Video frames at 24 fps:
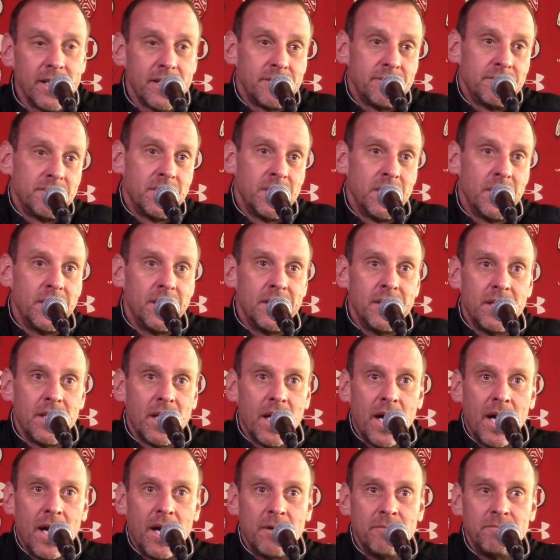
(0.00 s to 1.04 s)

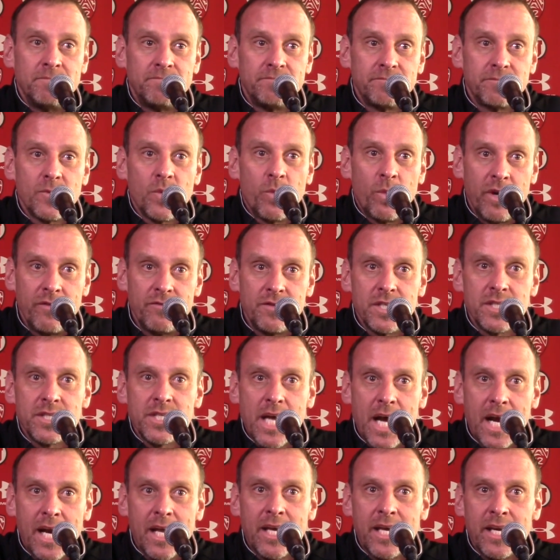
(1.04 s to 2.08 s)
and we've just
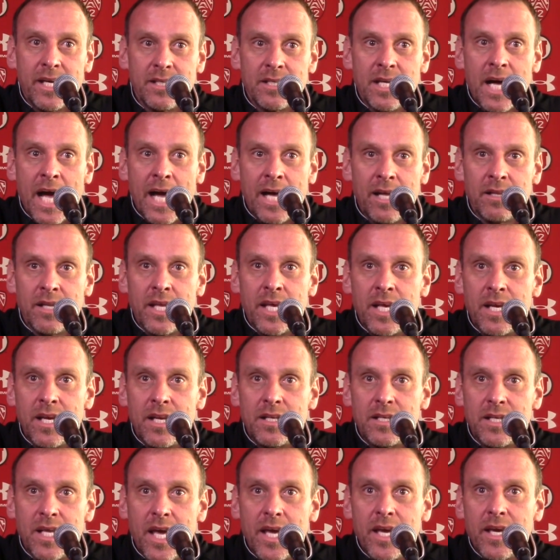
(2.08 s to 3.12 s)
got to get dialed in
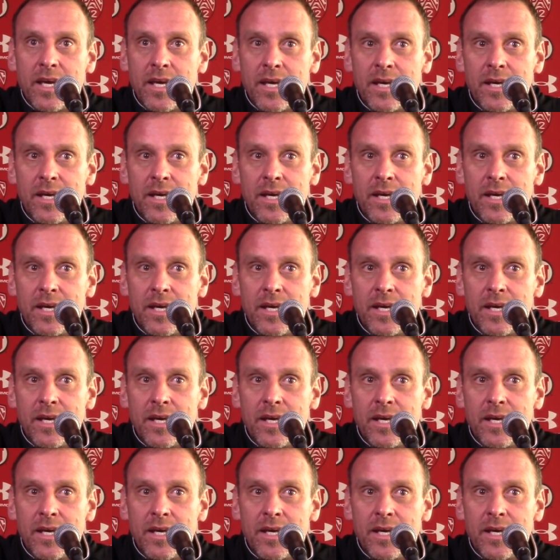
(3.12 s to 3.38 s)
and take